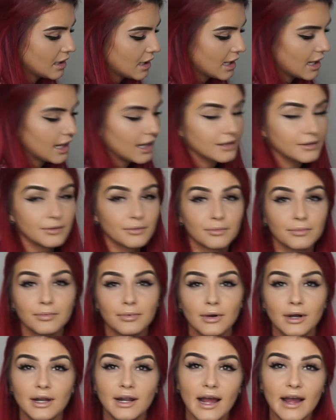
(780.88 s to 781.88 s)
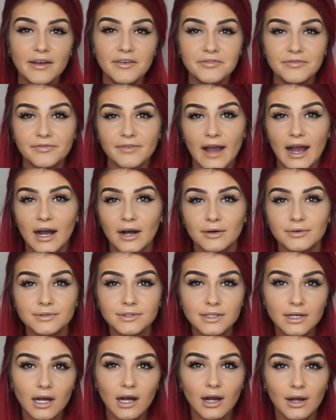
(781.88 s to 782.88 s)
And what I
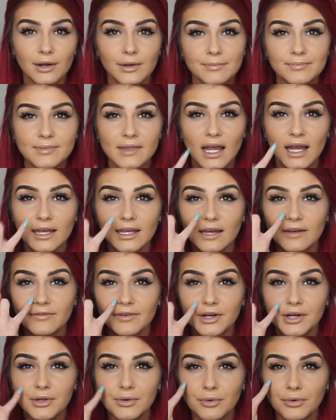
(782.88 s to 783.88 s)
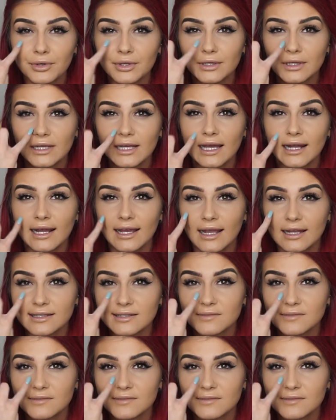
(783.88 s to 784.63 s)
found, I get very oily and I get